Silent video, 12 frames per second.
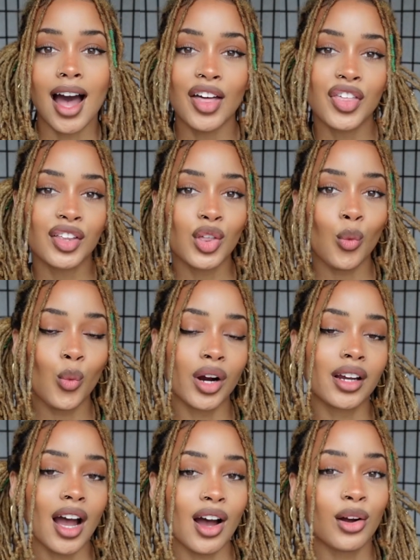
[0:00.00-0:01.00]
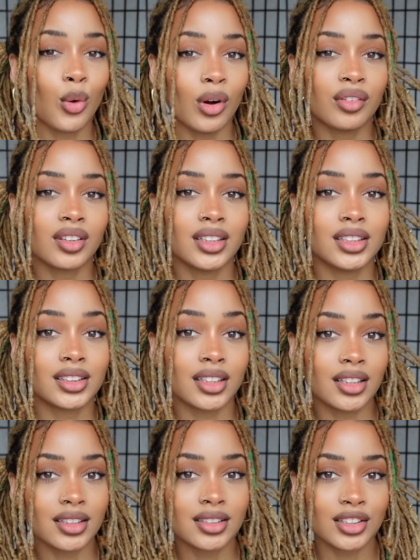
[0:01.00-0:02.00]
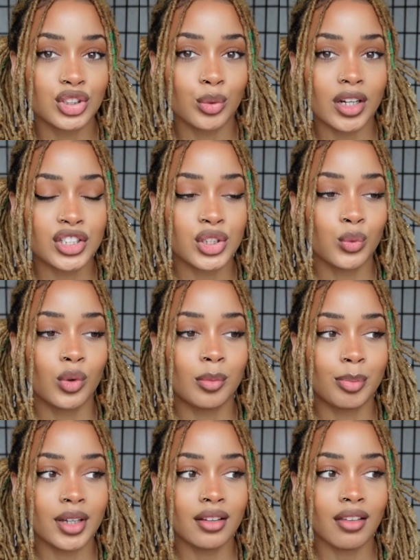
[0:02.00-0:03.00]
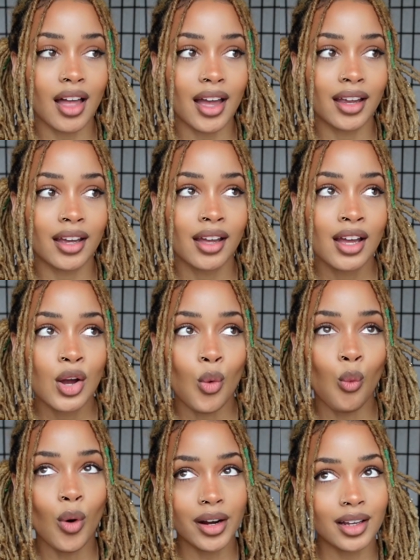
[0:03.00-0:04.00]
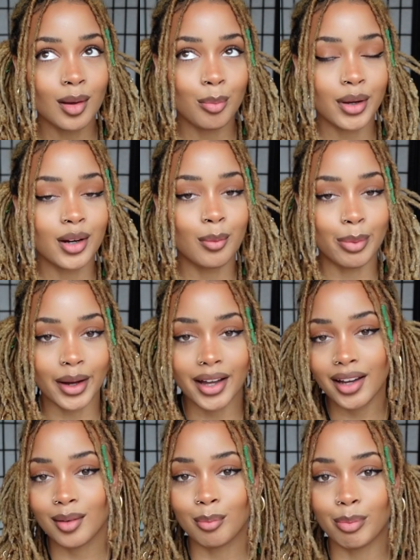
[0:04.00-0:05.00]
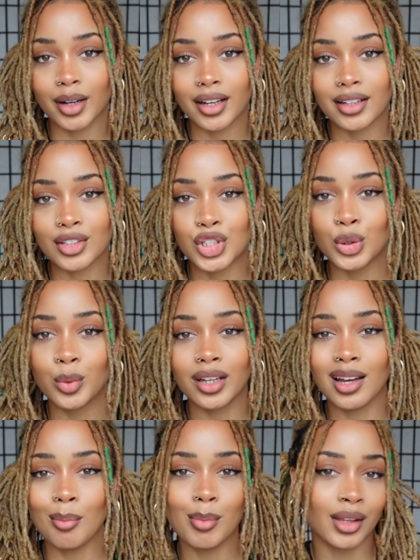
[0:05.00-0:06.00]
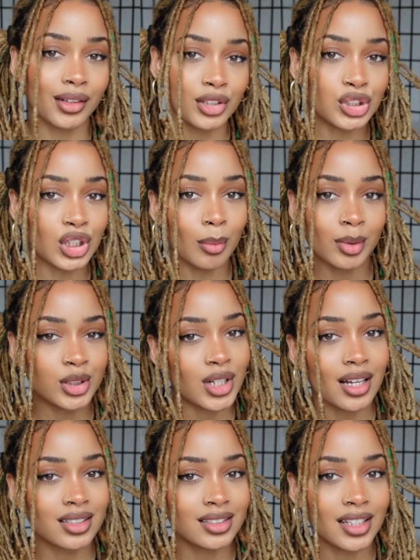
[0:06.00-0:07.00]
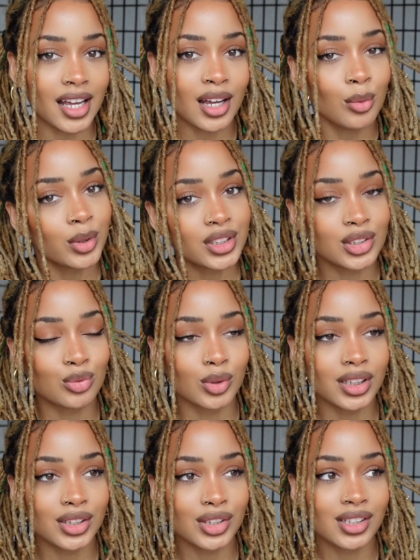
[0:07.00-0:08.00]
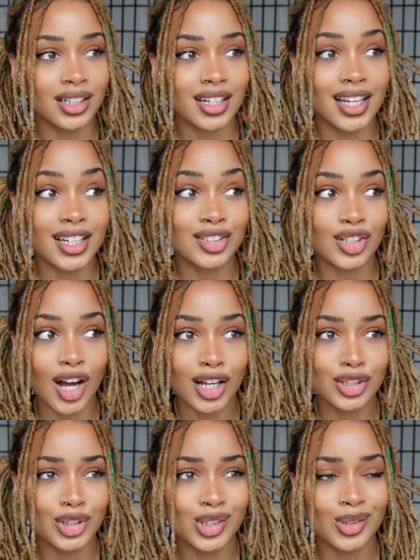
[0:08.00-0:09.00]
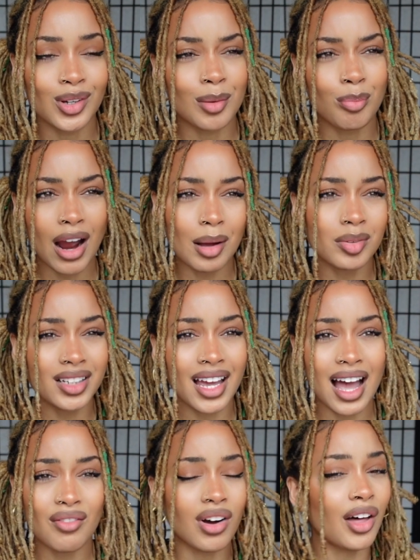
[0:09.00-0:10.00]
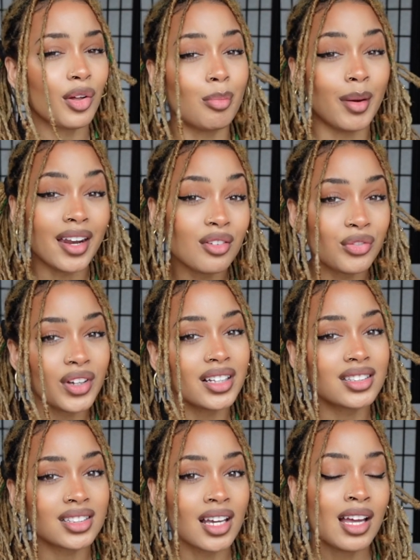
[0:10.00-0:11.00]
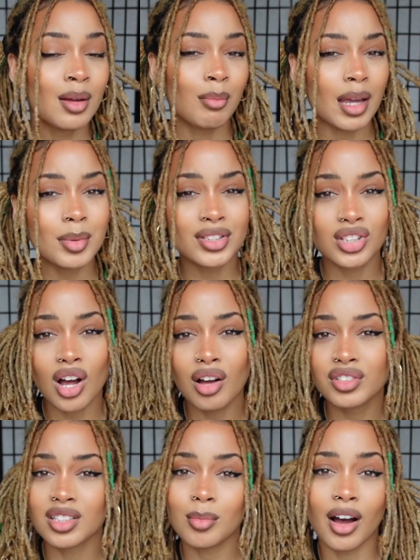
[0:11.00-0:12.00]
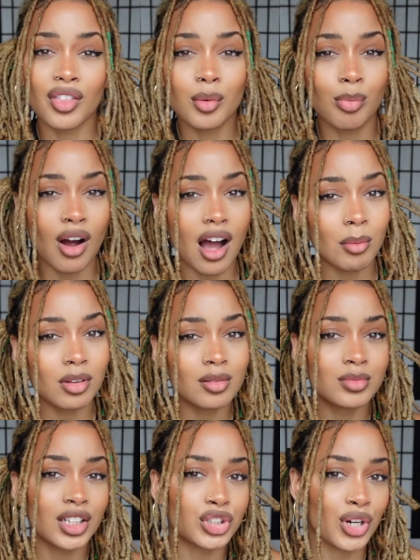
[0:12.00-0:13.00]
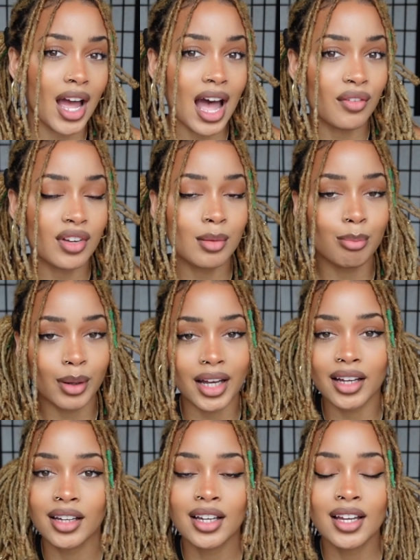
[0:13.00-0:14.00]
I think the workout equivalent to this situation would be like wanting a bigger butt, but doing a million jumping jacks a day, which is really just gonna exhaust you and probably have other benefits, maybe solve some other problems that you're having, but